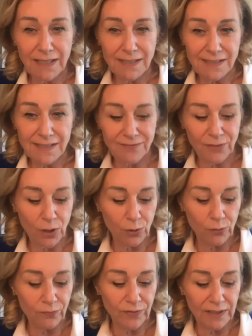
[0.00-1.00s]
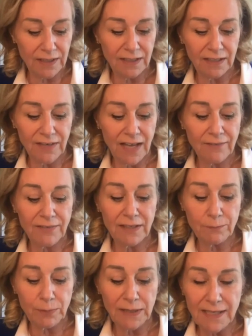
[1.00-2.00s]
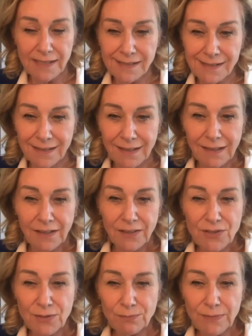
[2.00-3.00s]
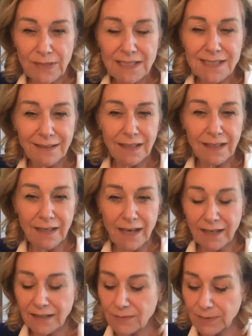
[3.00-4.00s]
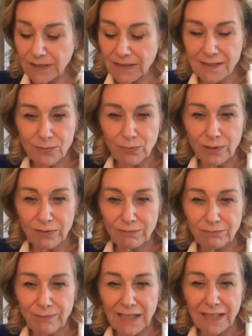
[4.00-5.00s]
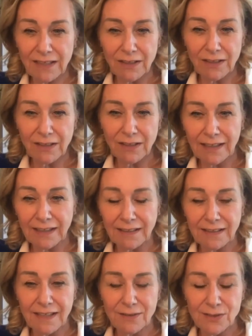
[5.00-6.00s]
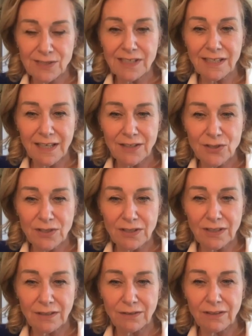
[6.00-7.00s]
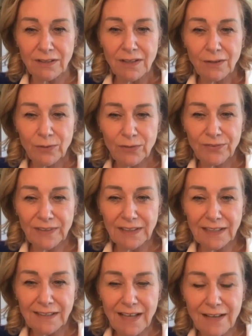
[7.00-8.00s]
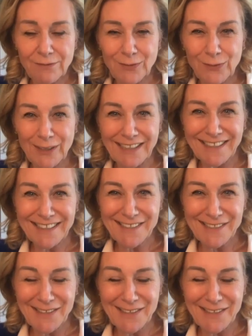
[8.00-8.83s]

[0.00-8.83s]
of COVID, and having a place to meet and connect because what many are lacking now is connection and we're filling that void. So